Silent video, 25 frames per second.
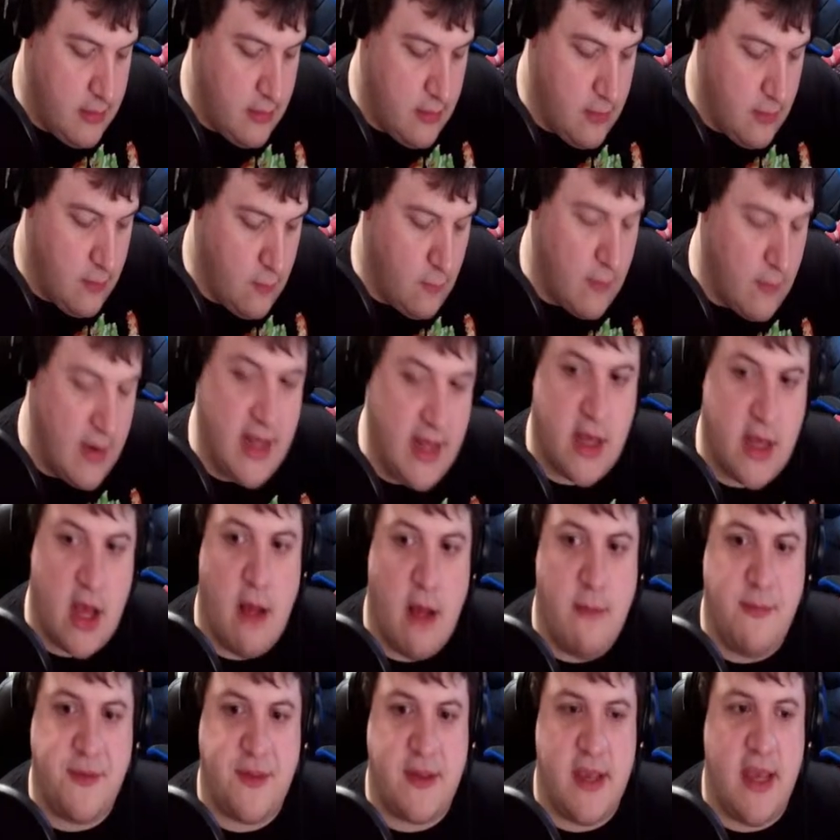When it
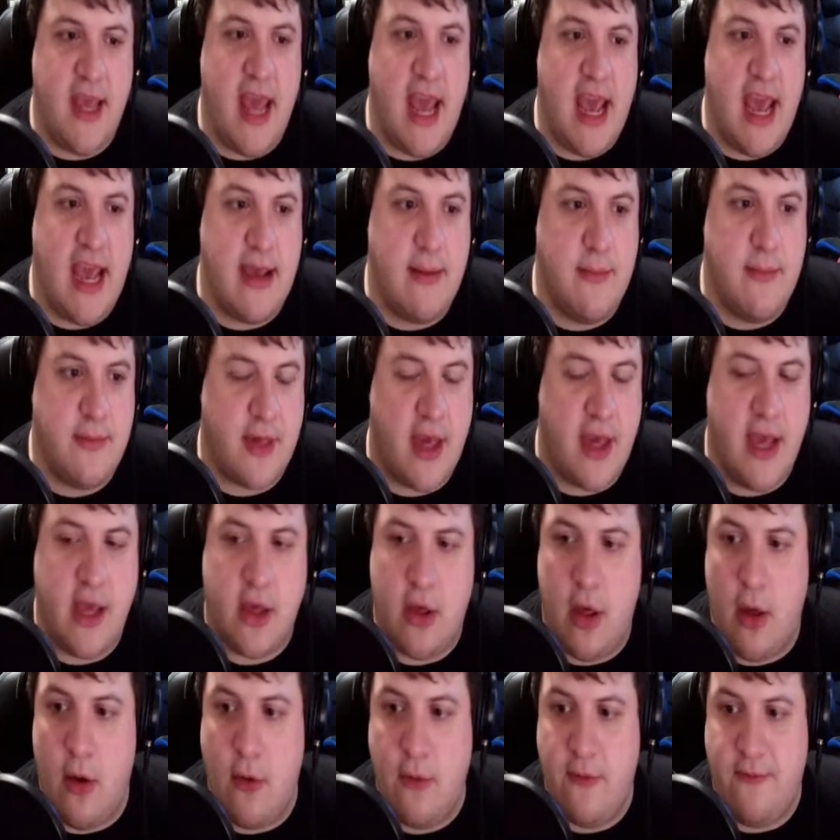comes to games like
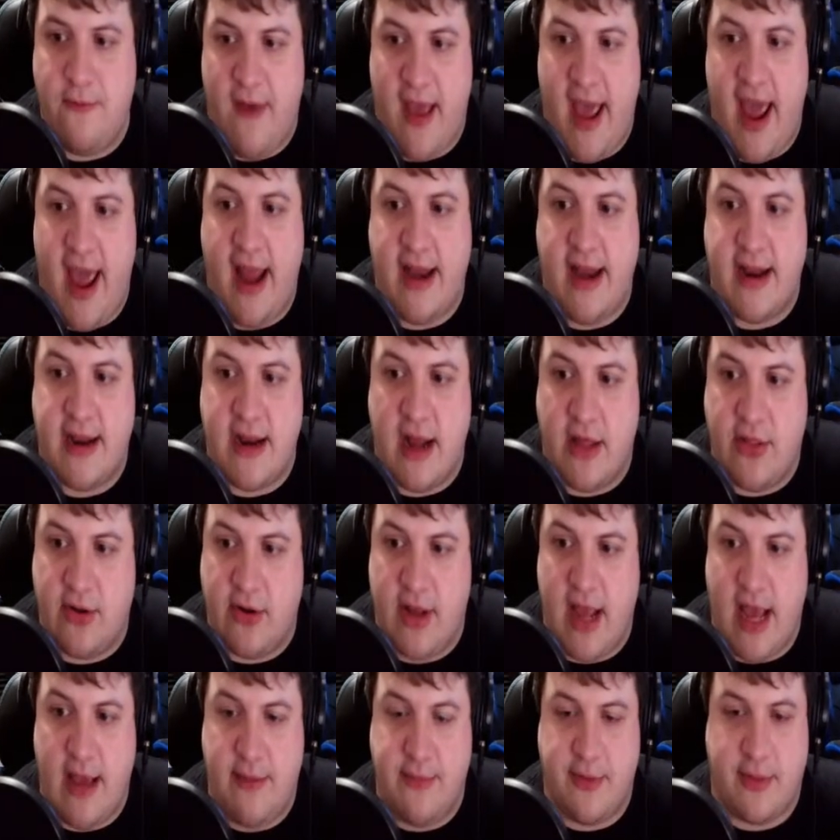Code Vein and other
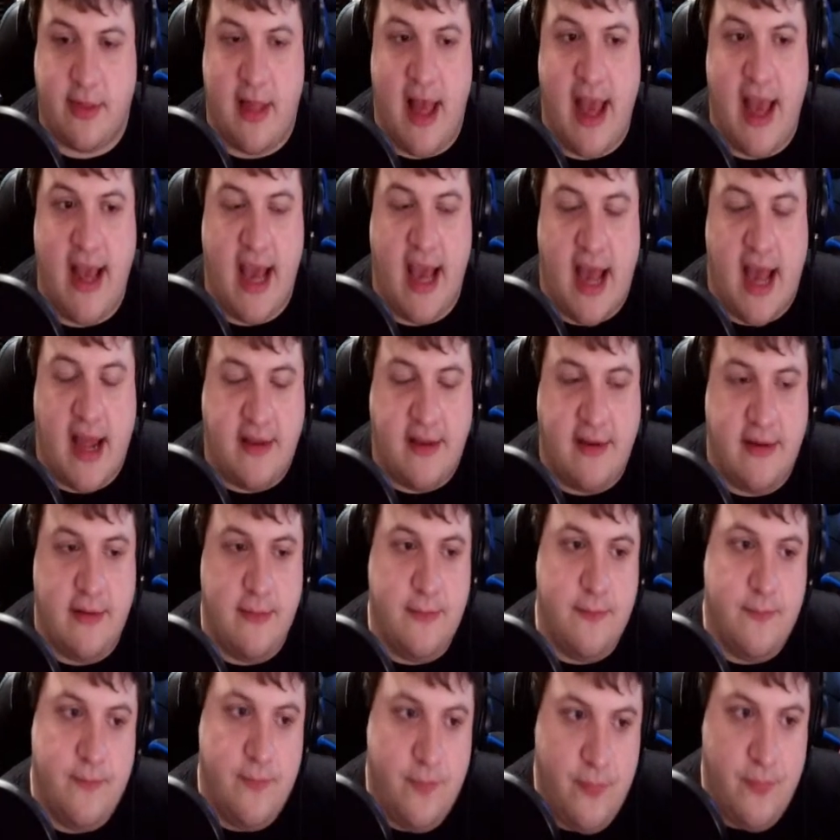games like it,
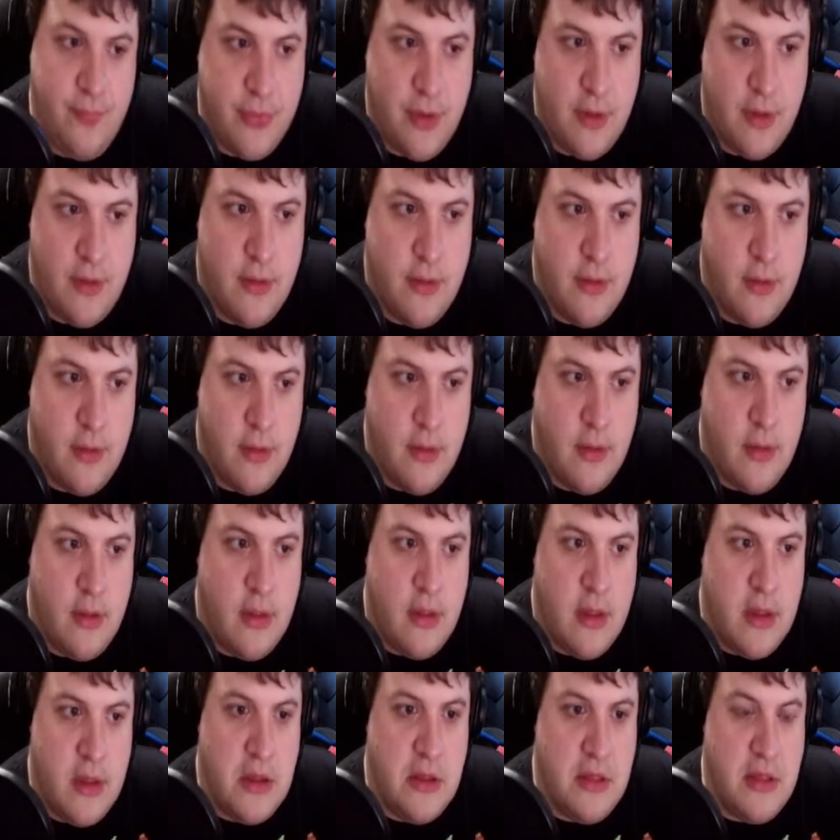
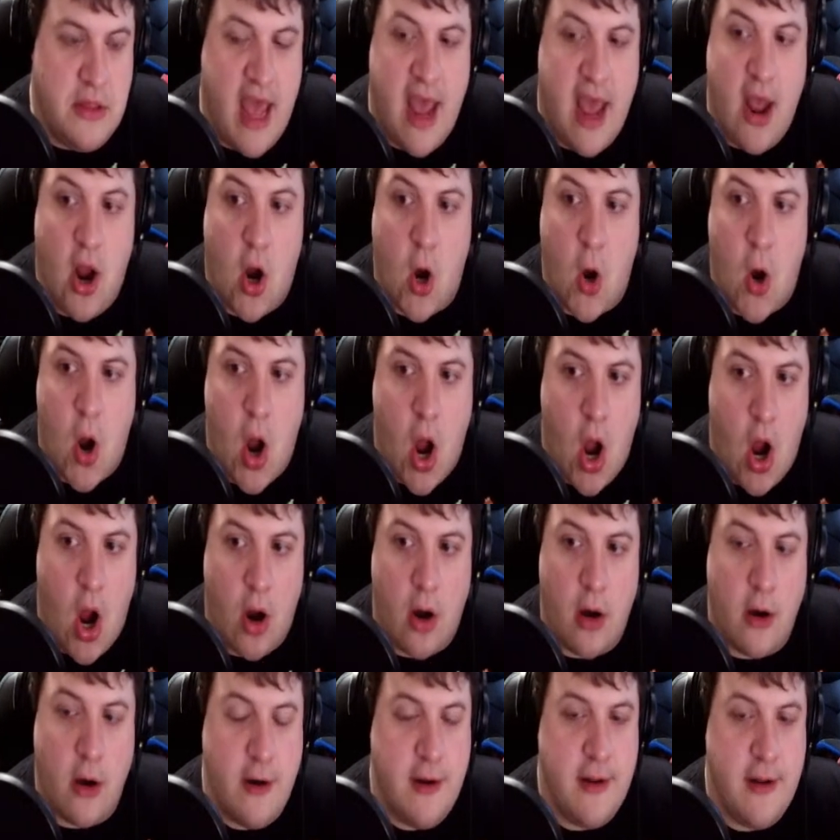they are
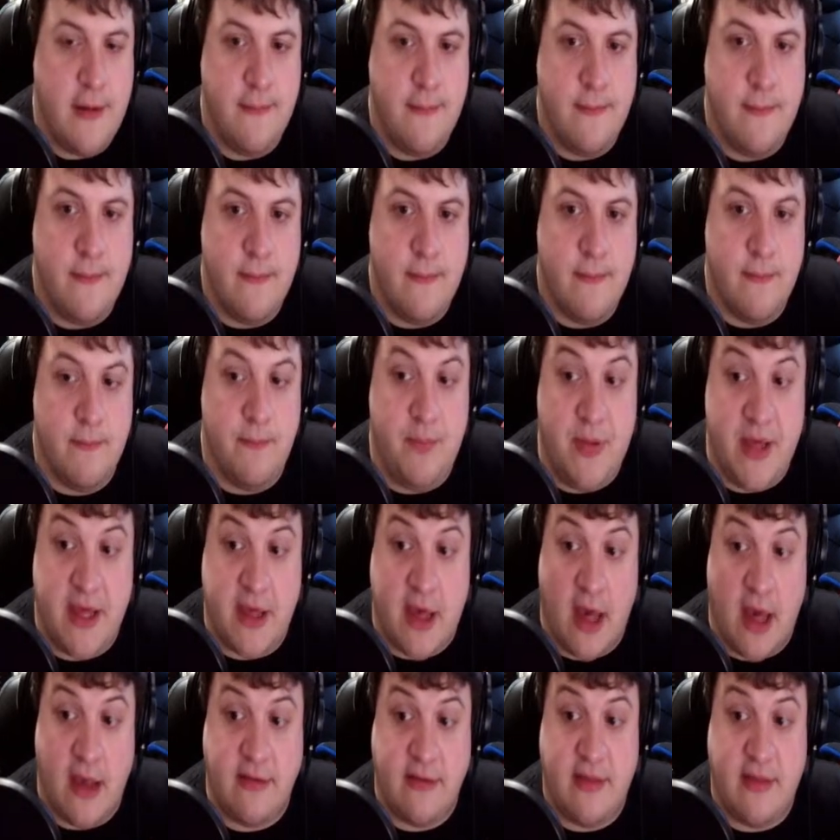hard
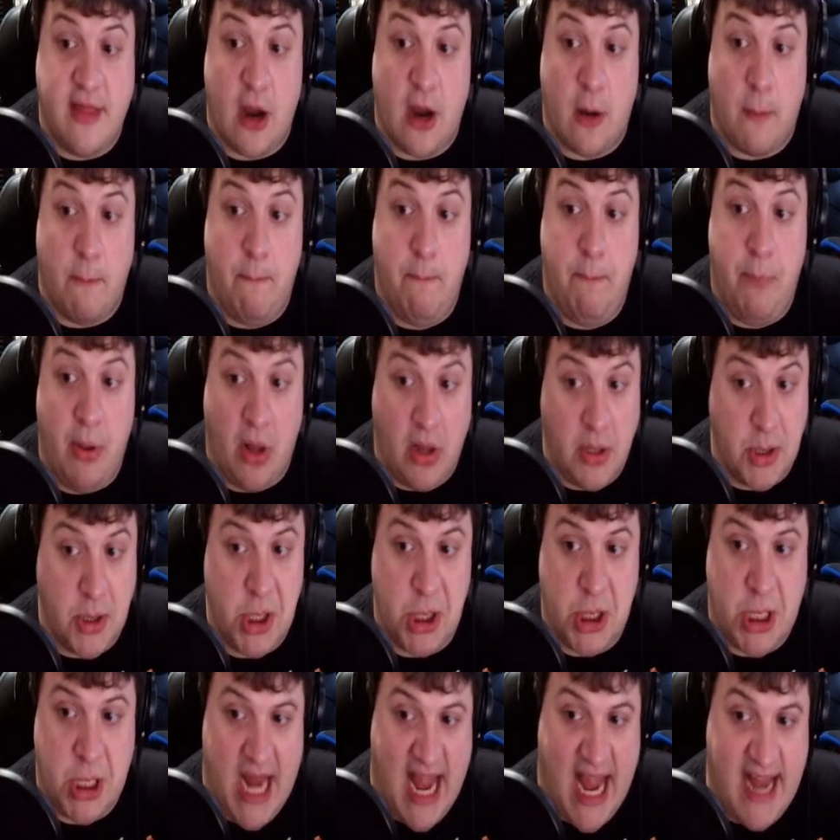because they're
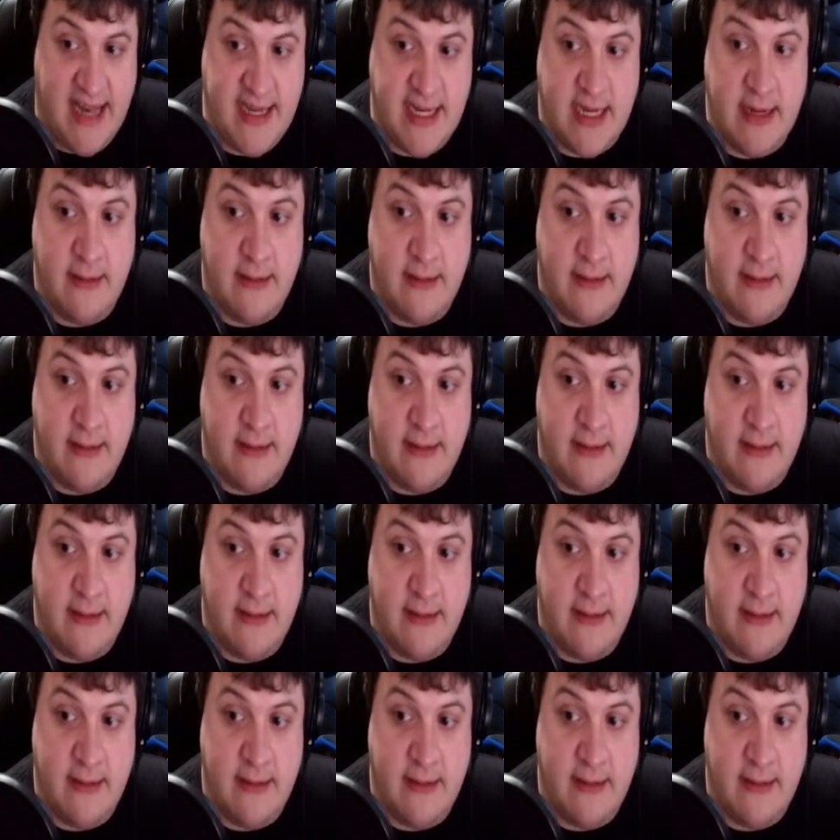bullshit.